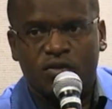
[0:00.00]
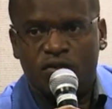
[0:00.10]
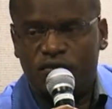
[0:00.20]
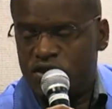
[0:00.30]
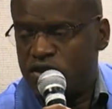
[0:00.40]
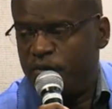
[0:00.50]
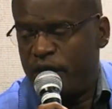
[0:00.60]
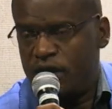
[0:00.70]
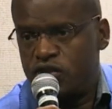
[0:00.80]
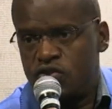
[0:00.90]
we've actually
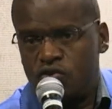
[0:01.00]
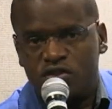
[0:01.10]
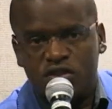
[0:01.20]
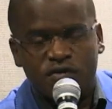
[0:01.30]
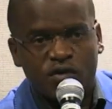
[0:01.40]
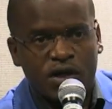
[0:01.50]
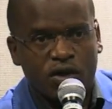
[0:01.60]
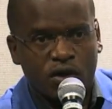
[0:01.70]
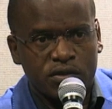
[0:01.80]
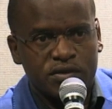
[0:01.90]
managed to achieve quite a
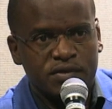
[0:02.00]
lot.